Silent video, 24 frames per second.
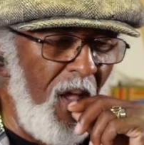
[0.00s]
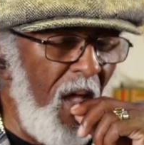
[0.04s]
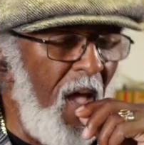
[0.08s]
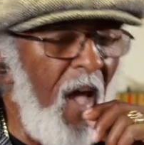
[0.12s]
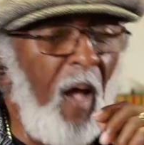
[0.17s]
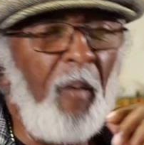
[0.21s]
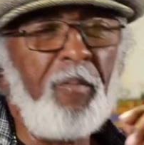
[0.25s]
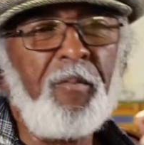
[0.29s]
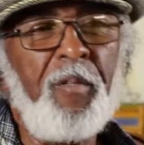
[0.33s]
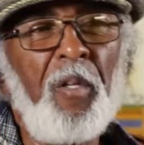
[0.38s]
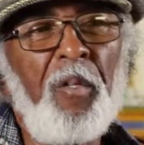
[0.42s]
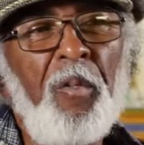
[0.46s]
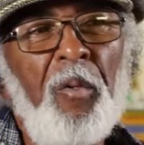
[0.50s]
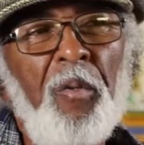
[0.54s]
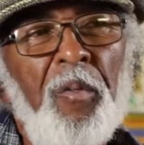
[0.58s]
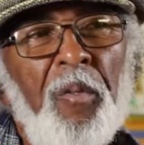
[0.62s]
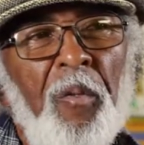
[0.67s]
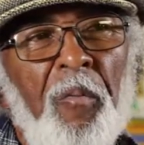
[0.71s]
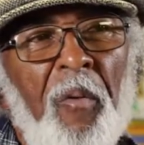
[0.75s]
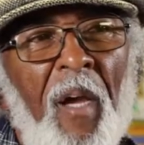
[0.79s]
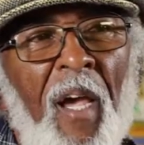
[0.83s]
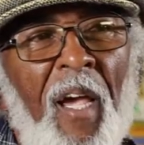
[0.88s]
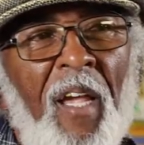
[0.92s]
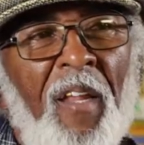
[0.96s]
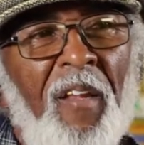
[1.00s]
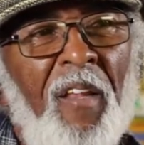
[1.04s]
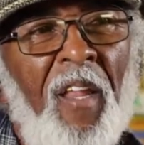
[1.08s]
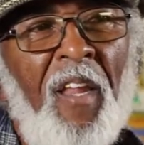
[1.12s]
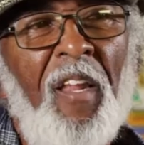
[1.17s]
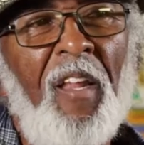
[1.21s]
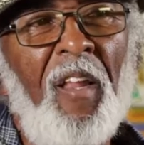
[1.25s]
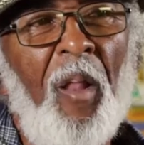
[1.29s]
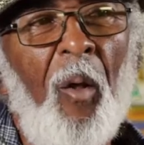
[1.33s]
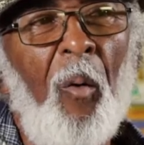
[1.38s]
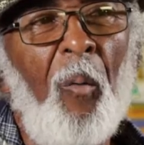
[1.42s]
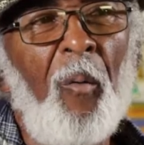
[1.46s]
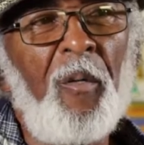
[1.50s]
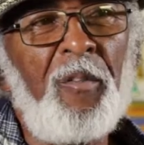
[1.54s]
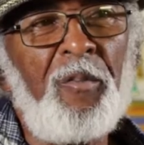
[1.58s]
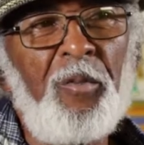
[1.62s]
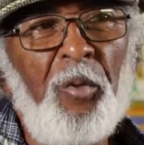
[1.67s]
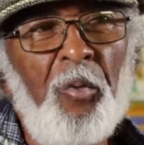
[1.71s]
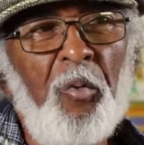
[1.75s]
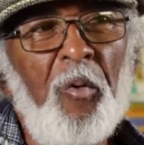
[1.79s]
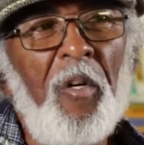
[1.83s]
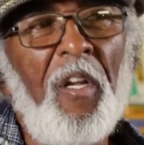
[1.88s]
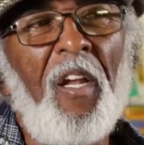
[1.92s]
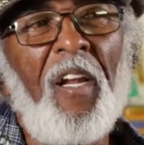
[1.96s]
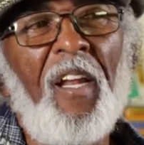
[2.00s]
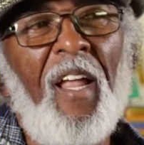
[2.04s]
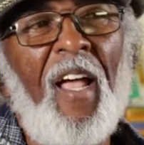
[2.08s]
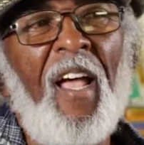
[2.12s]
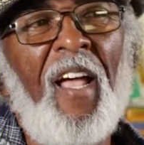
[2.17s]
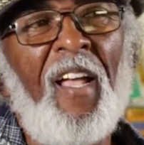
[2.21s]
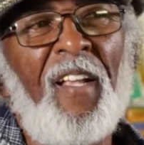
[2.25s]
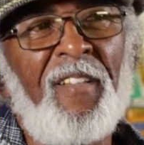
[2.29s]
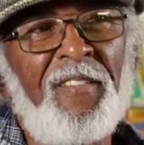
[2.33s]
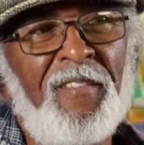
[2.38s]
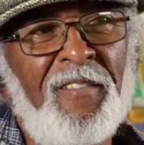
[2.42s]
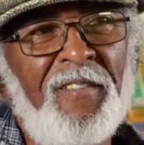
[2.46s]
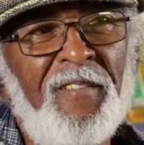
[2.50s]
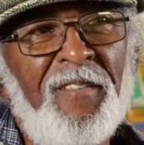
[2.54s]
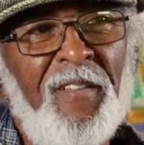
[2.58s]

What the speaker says: Absolutely right. And as long as you realize